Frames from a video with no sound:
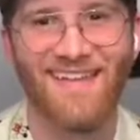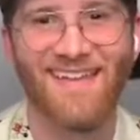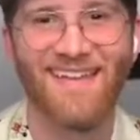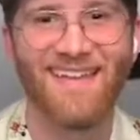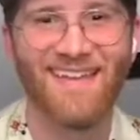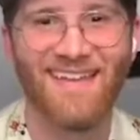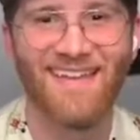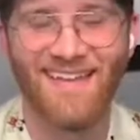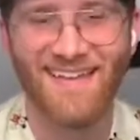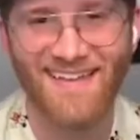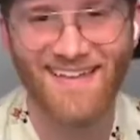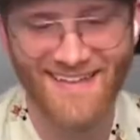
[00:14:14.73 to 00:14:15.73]

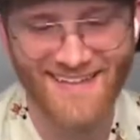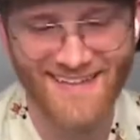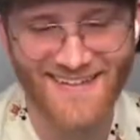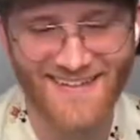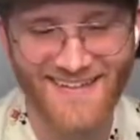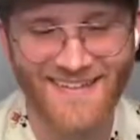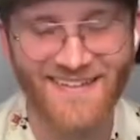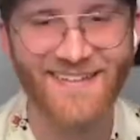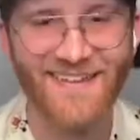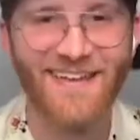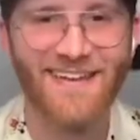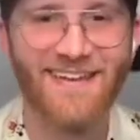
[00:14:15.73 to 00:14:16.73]

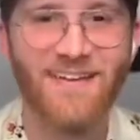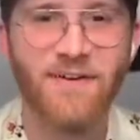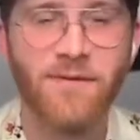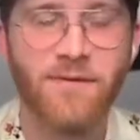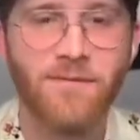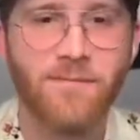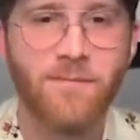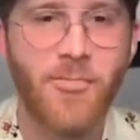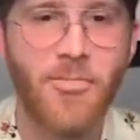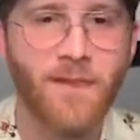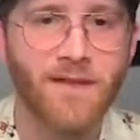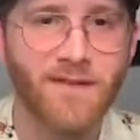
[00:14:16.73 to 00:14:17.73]

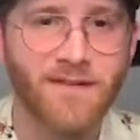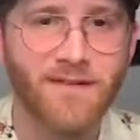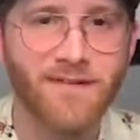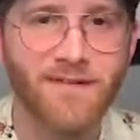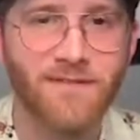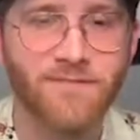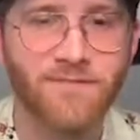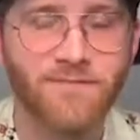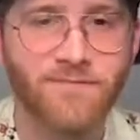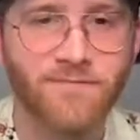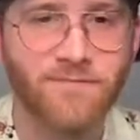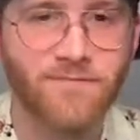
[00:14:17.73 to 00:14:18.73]

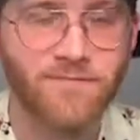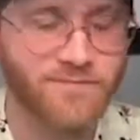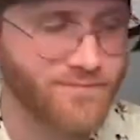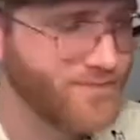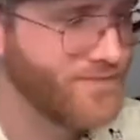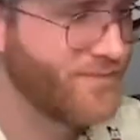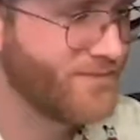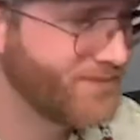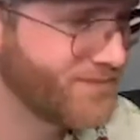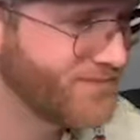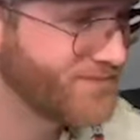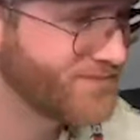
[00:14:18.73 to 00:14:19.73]

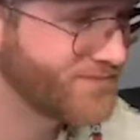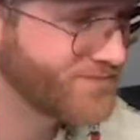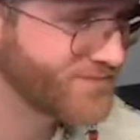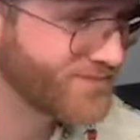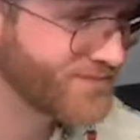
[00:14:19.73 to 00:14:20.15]
(silent)